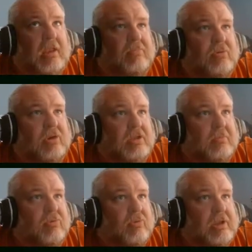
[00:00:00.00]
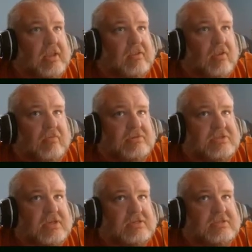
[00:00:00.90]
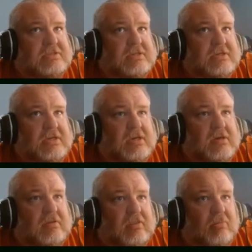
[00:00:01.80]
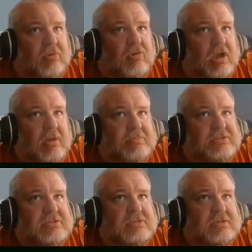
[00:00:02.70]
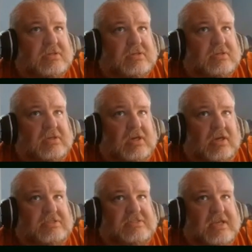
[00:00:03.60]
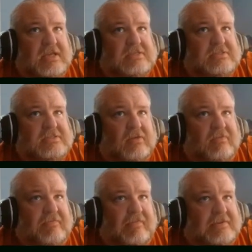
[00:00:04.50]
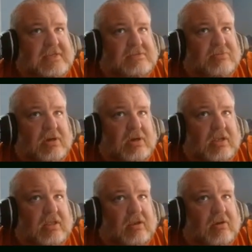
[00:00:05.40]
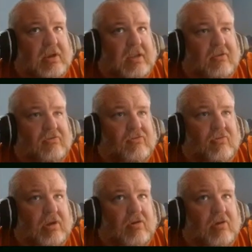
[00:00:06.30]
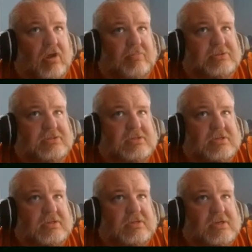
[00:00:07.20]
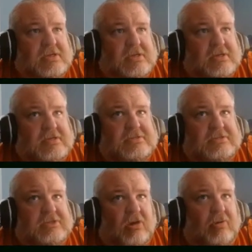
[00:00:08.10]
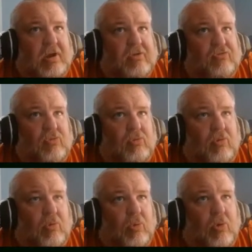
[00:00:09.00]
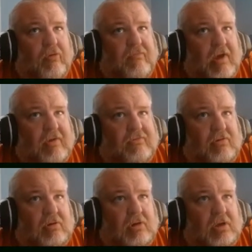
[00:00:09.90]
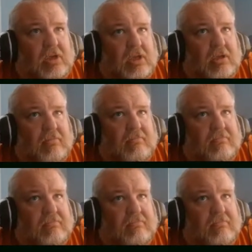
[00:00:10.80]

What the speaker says: put a point into level 6, double crops, a chance of leaving seeds behind, clearing and destroying crops, sell price or grow faster. Let's